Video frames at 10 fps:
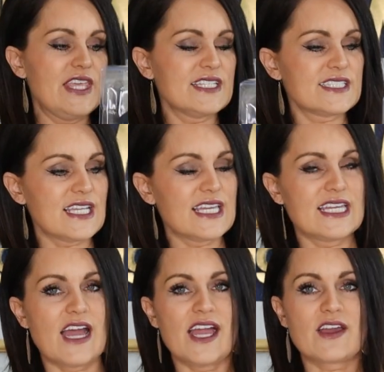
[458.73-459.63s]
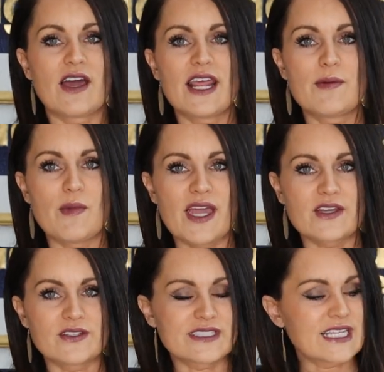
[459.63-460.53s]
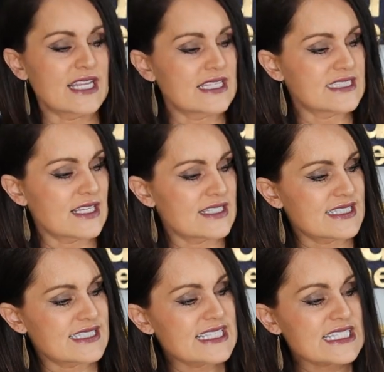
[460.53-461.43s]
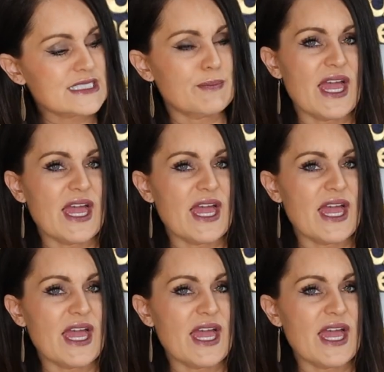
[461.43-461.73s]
This I got at Michael's and it's a six